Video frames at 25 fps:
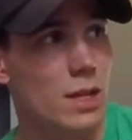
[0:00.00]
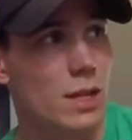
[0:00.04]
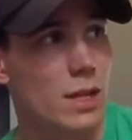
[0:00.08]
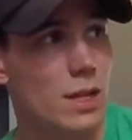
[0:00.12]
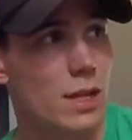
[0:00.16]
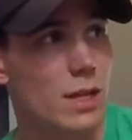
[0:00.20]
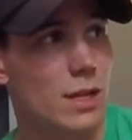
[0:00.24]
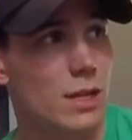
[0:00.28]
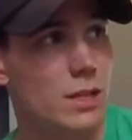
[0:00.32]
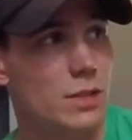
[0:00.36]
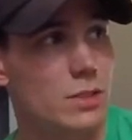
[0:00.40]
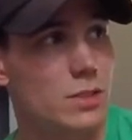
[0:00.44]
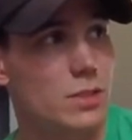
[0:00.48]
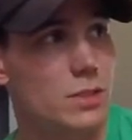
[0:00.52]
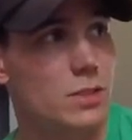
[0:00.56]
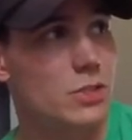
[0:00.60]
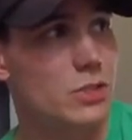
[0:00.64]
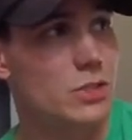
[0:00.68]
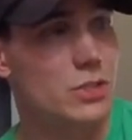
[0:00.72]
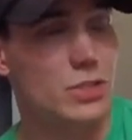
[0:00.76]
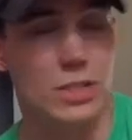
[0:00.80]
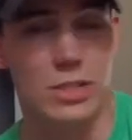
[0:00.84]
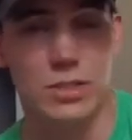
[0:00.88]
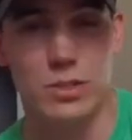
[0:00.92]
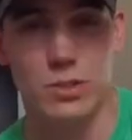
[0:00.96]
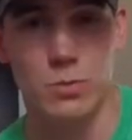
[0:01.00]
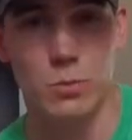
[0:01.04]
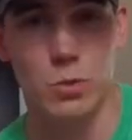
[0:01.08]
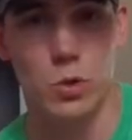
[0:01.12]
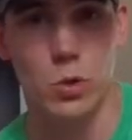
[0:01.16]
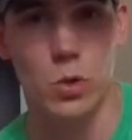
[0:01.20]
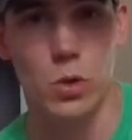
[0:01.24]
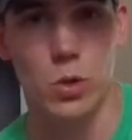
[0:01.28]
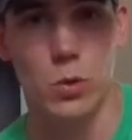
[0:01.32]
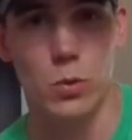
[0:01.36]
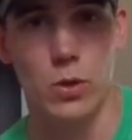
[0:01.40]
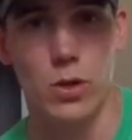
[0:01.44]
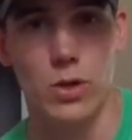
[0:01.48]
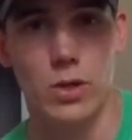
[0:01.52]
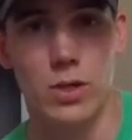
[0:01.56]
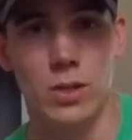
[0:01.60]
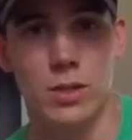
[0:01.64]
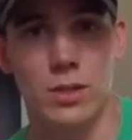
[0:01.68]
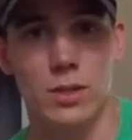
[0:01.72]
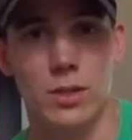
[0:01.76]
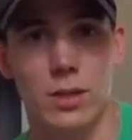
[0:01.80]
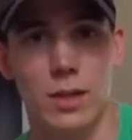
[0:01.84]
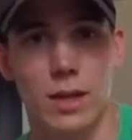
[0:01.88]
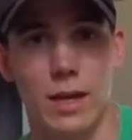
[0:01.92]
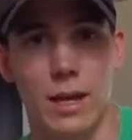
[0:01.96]
And then just did some core work
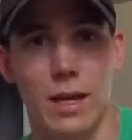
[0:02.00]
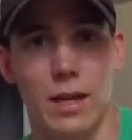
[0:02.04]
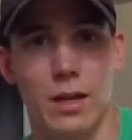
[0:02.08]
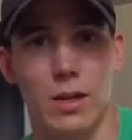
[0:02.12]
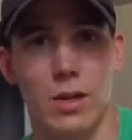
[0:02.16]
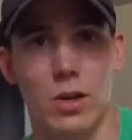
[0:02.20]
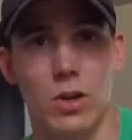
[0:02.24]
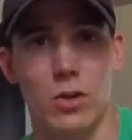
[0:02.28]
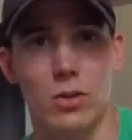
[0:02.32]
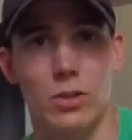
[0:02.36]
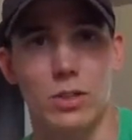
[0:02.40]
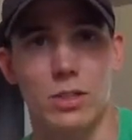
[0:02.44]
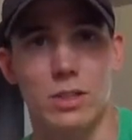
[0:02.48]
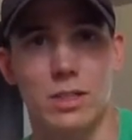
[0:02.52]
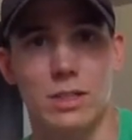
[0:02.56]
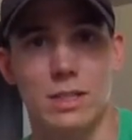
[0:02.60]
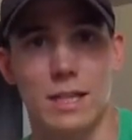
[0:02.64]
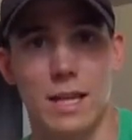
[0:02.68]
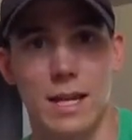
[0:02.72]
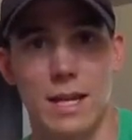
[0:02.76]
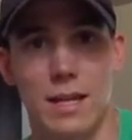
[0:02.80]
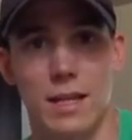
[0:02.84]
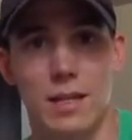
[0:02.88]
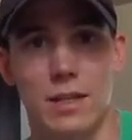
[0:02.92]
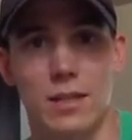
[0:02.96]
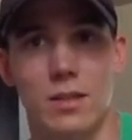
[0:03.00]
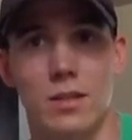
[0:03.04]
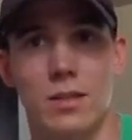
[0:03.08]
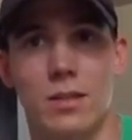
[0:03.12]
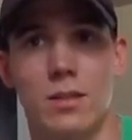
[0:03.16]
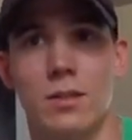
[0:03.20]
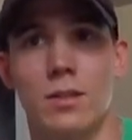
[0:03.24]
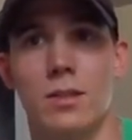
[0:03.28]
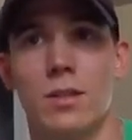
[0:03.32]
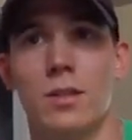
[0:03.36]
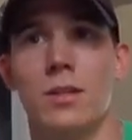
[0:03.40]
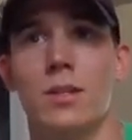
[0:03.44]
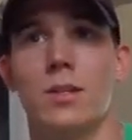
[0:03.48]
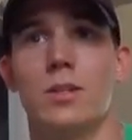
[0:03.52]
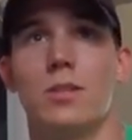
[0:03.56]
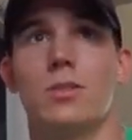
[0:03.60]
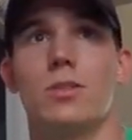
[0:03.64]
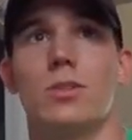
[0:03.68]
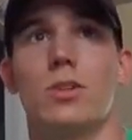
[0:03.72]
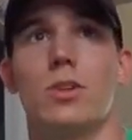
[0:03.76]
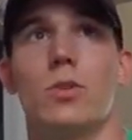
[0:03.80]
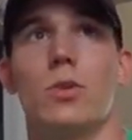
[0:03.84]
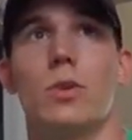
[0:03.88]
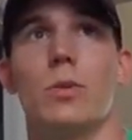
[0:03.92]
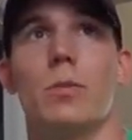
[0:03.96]
and called it a day.
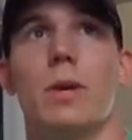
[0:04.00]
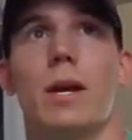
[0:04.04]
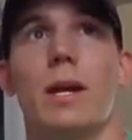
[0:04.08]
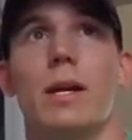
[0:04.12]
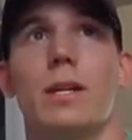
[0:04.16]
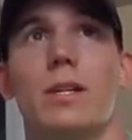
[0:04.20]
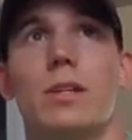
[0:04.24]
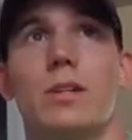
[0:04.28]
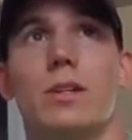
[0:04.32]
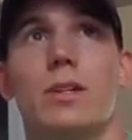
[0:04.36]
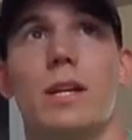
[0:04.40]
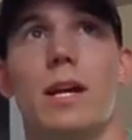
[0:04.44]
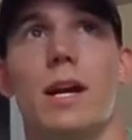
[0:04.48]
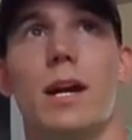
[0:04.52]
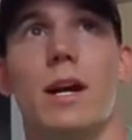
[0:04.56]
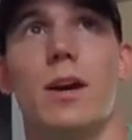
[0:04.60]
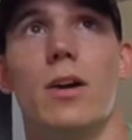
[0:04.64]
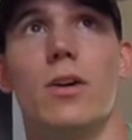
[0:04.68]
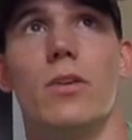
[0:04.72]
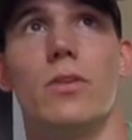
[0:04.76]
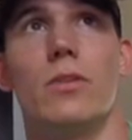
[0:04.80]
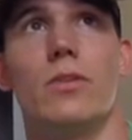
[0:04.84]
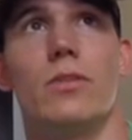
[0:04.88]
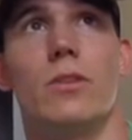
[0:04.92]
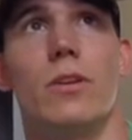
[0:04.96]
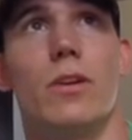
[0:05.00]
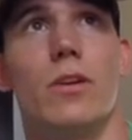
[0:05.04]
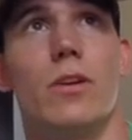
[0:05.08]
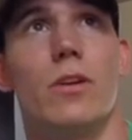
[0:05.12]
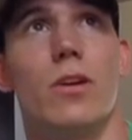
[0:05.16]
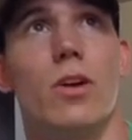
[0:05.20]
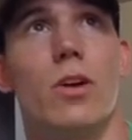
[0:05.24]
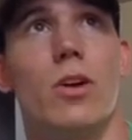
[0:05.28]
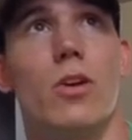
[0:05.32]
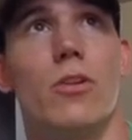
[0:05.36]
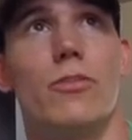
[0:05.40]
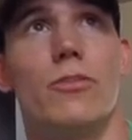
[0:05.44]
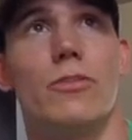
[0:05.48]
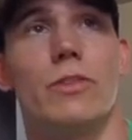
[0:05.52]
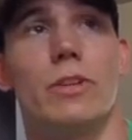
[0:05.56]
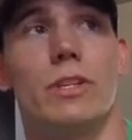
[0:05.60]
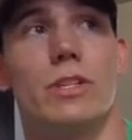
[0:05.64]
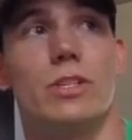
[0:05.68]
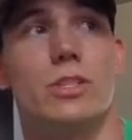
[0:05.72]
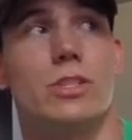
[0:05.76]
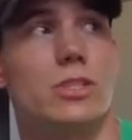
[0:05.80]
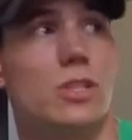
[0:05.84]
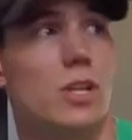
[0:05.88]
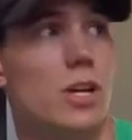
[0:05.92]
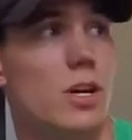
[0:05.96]
So we're back here now, all
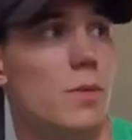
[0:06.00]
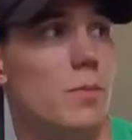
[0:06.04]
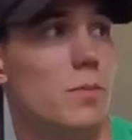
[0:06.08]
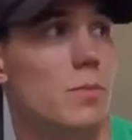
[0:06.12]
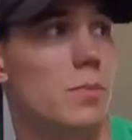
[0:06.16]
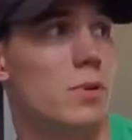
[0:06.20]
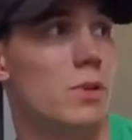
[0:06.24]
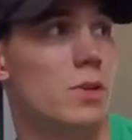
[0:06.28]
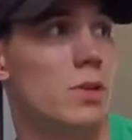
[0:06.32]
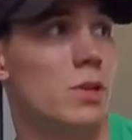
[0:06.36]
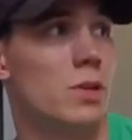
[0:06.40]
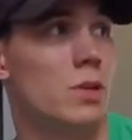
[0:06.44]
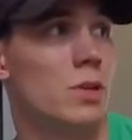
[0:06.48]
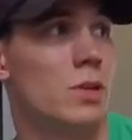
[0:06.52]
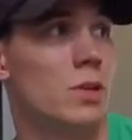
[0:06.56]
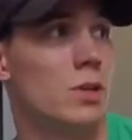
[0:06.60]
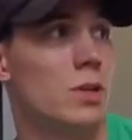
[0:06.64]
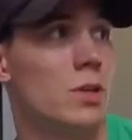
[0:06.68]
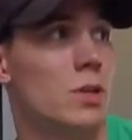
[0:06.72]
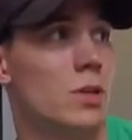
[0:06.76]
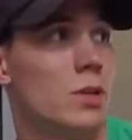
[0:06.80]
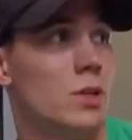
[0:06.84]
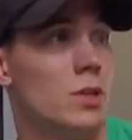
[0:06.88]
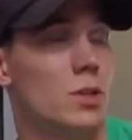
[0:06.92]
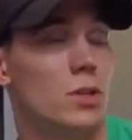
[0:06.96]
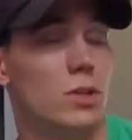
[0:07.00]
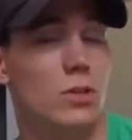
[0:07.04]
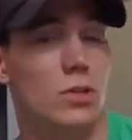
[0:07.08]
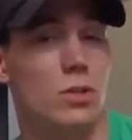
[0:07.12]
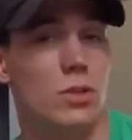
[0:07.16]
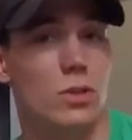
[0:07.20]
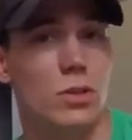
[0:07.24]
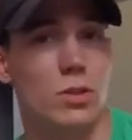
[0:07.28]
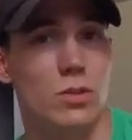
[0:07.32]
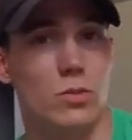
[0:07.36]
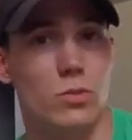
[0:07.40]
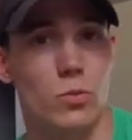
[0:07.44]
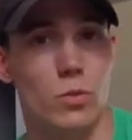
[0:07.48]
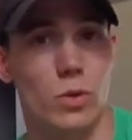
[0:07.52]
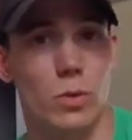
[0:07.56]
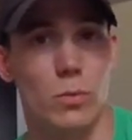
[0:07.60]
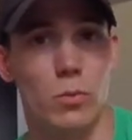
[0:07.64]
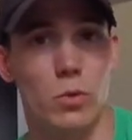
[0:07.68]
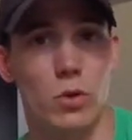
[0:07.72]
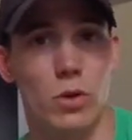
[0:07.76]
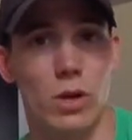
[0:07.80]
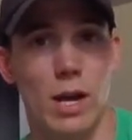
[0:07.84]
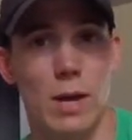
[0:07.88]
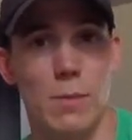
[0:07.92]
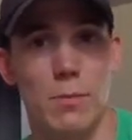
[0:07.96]
finished up. One
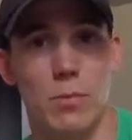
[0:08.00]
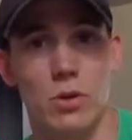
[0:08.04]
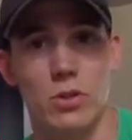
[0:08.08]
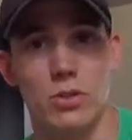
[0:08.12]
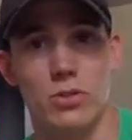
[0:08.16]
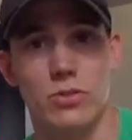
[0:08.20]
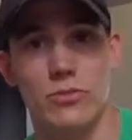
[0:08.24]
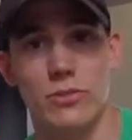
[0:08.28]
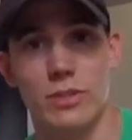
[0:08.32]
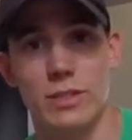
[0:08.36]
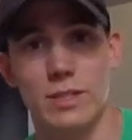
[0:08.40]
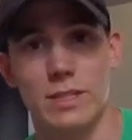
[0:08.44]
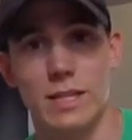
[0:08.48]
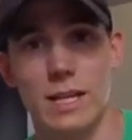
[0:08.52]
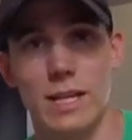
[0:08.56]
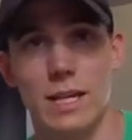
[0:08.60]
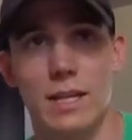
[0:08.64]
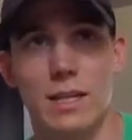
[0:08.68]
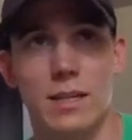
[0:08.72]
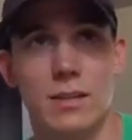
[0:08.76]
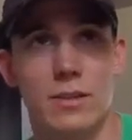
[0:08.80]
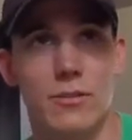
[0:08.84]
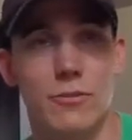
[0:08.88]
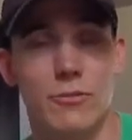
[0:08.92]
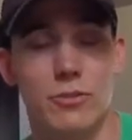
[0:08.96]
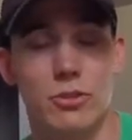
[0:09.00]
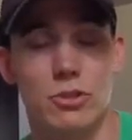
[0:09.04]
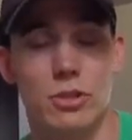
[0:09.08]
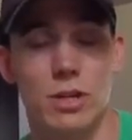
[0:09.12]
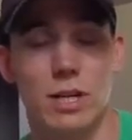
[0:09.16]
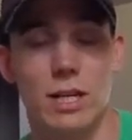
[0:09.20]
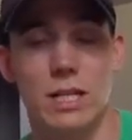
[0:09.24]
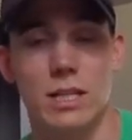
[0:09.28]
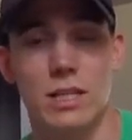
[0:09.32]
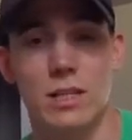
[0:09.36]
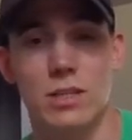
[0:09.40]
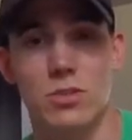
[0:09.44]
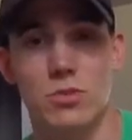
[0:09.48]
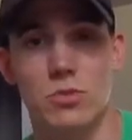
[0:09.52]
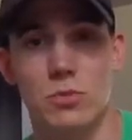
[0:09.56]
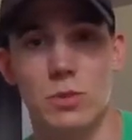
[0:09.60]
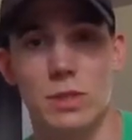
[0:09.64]
more hypertrophy day of training this